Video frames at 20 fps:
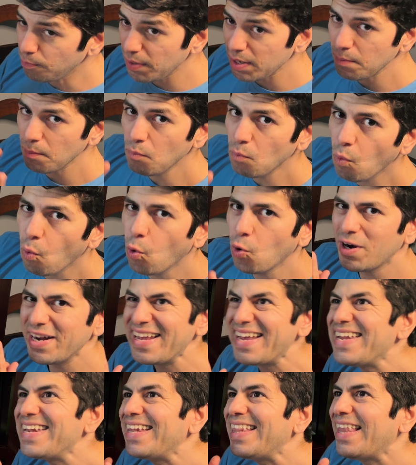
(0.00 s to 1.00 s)
bit more
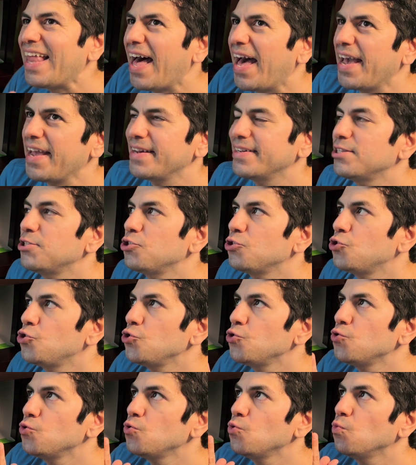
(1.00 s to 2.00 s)
in line
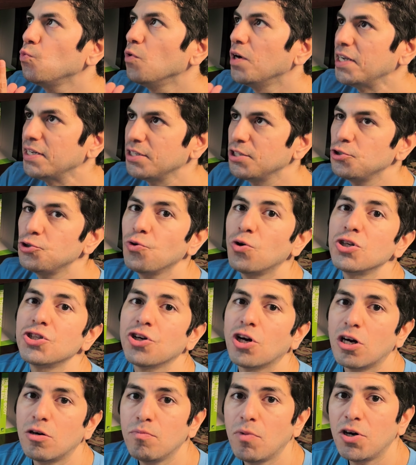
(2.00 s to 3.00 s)
to what George
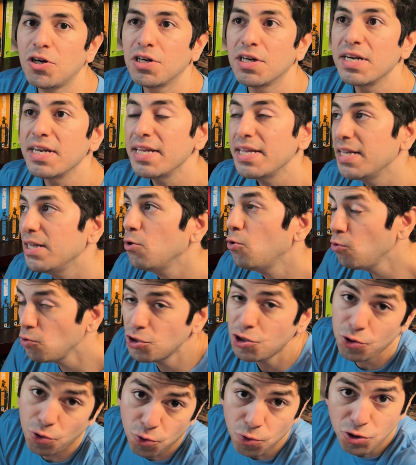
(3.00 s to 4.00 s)
R.R. Martin, who
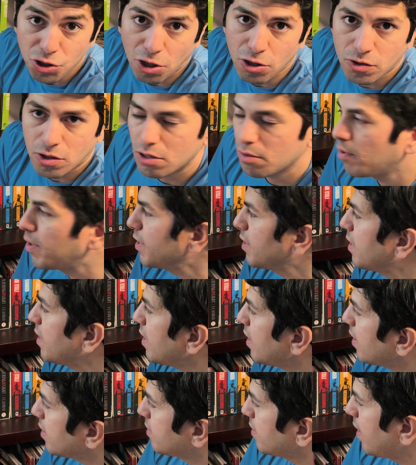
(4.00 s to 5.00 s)
George R.R. Martin
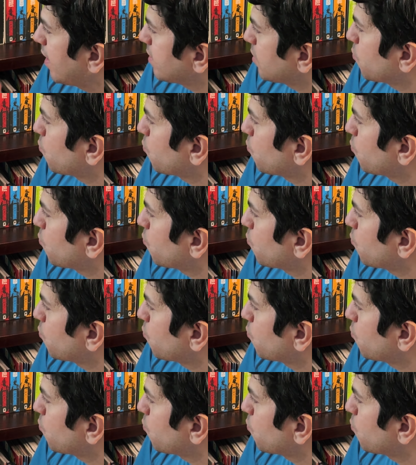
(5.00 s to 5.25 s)
is as a